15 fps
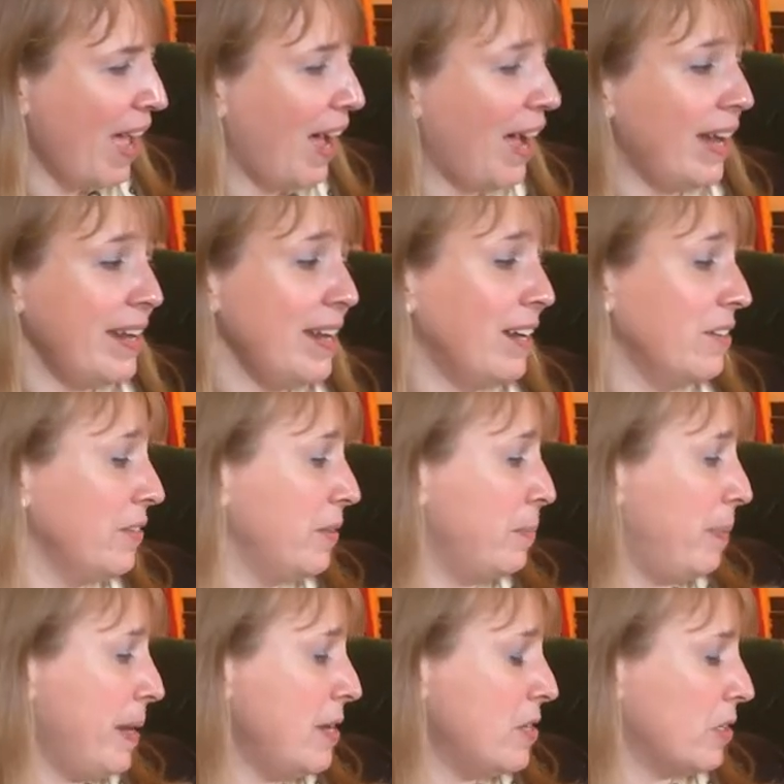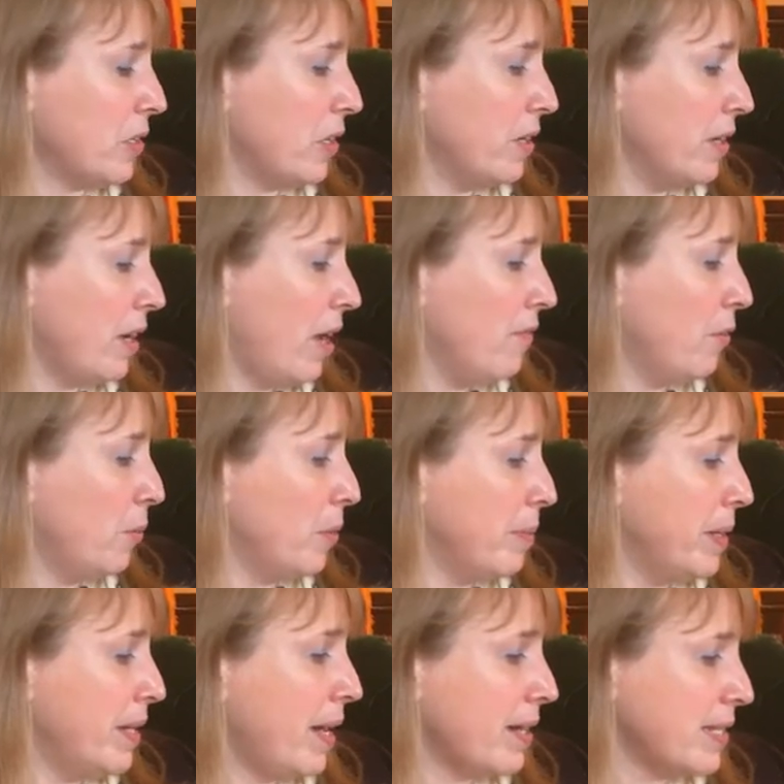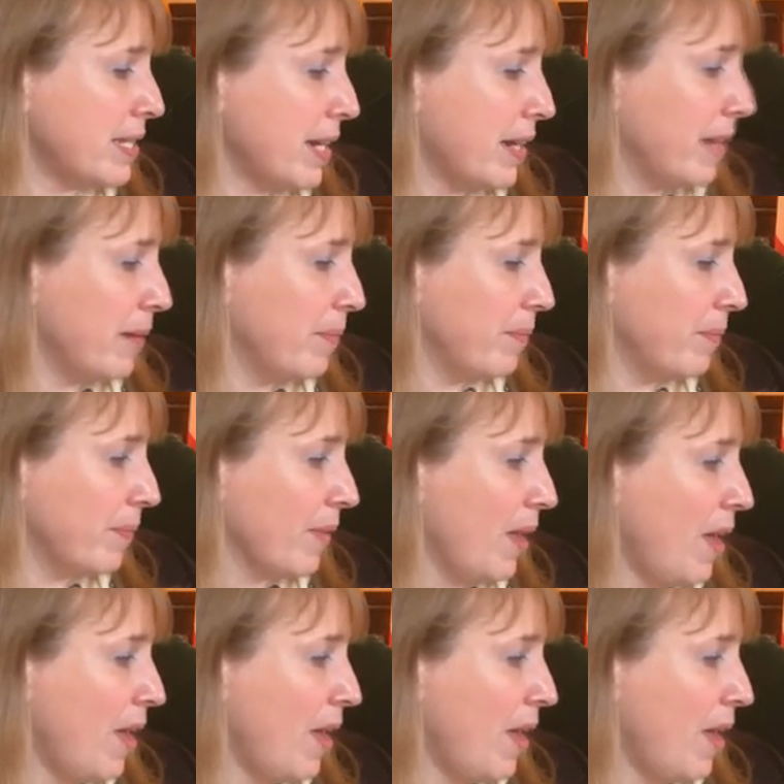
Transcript: hiding under the big skirt of a woman next to him.